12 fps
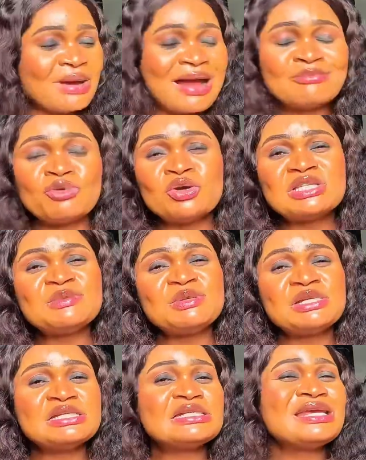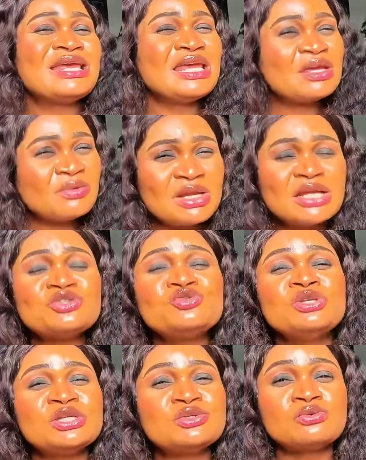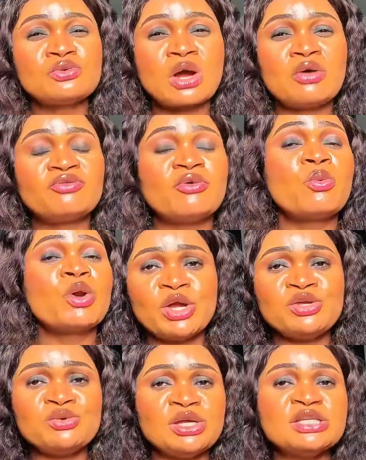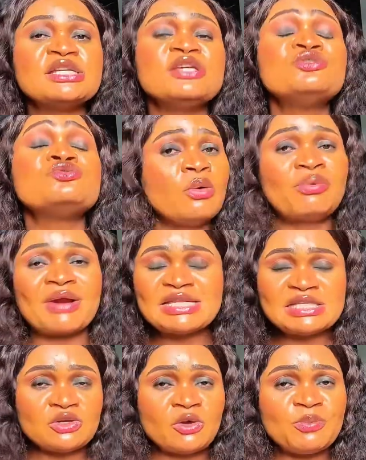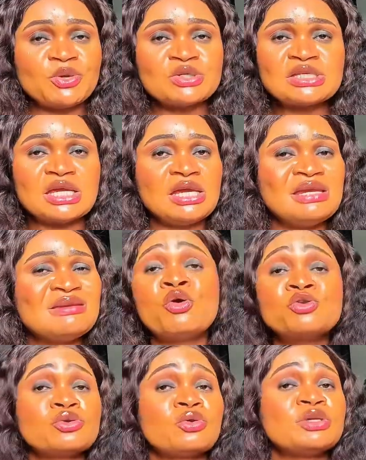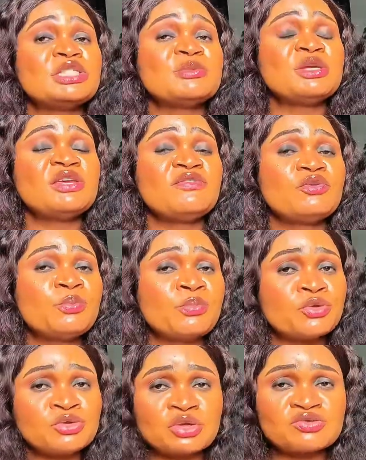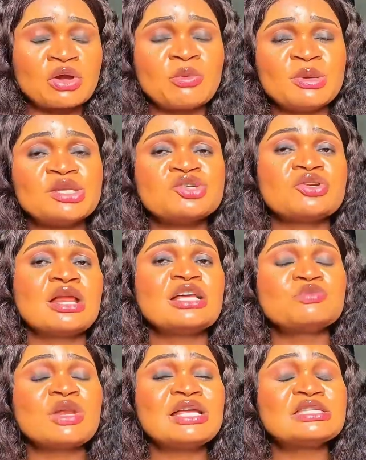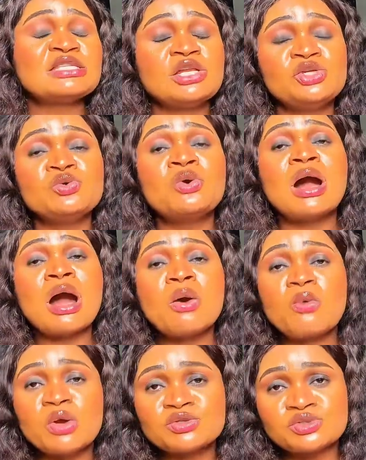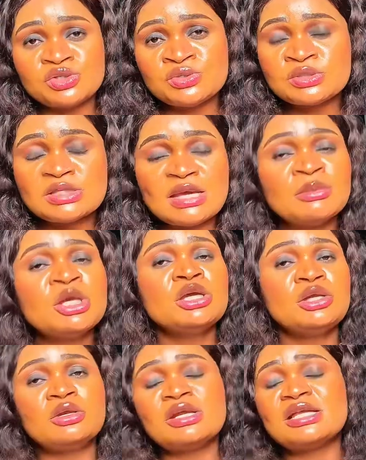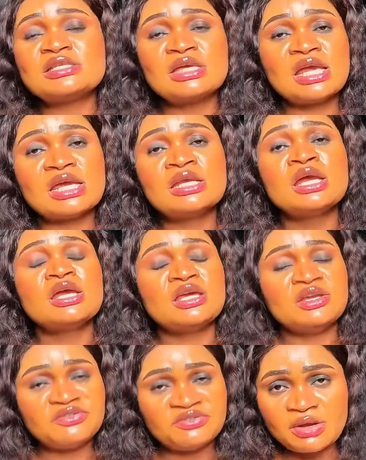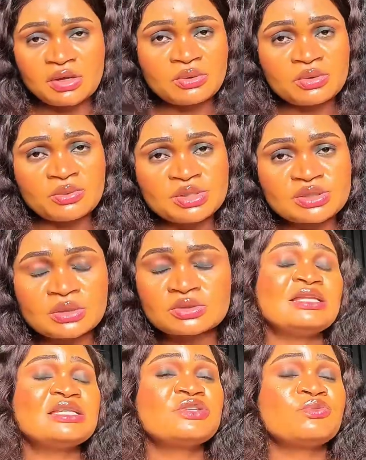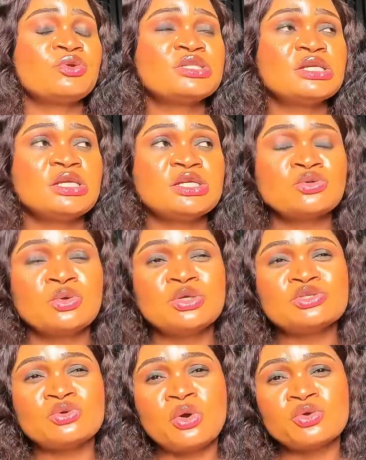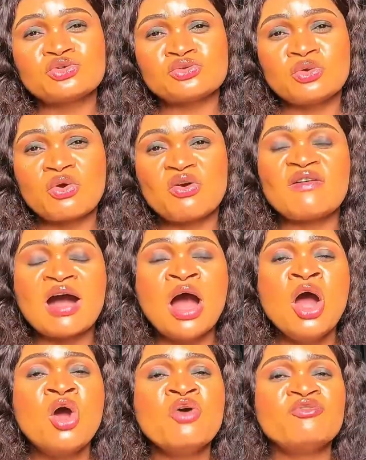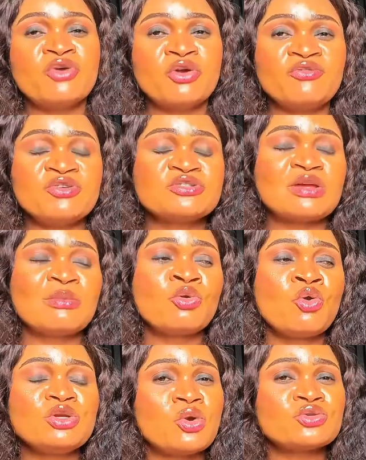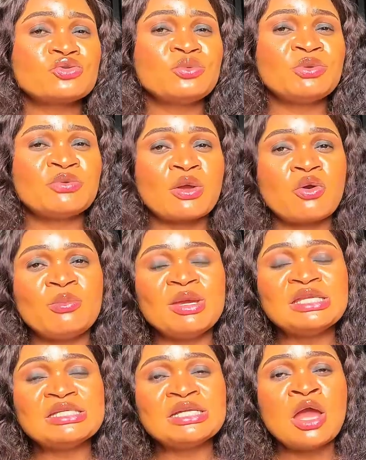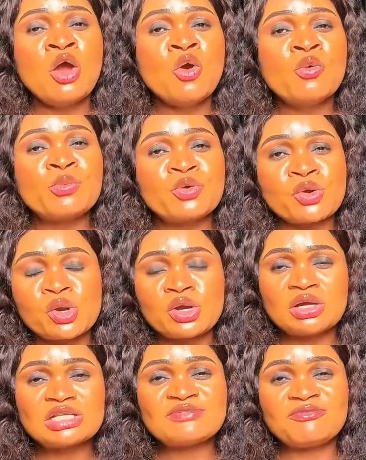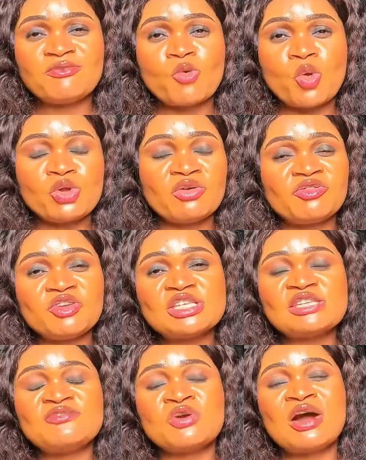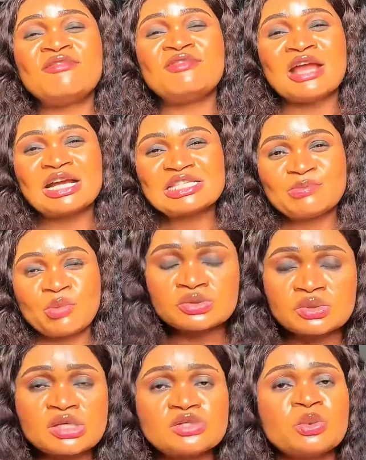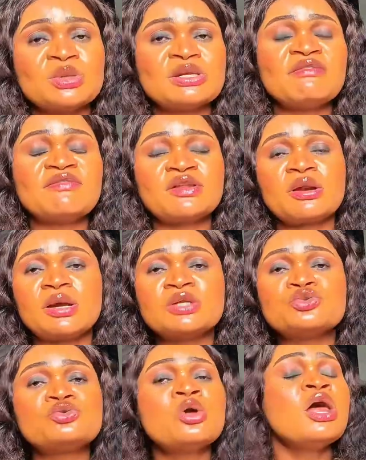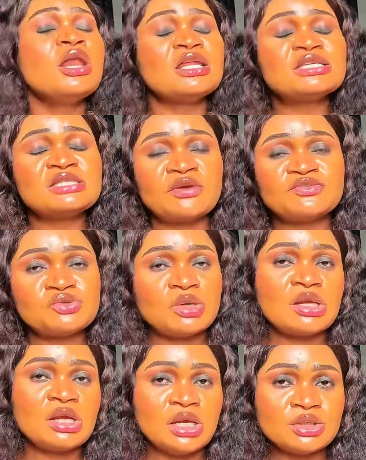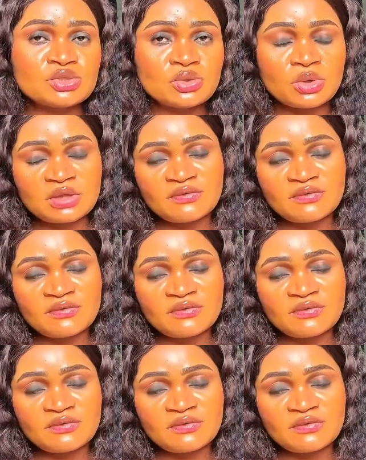I'm going to be listing ingredients you need to look out for when you intend to brighten up your skin. Also going to be giving you product recommendation, as well as telling you how well to use them in order to get a very good result. And this routine is going to also cover for your face. So I'm going to also be recommending products for your face if you have dark spots. Okay, so without further ado, let's delve straight into the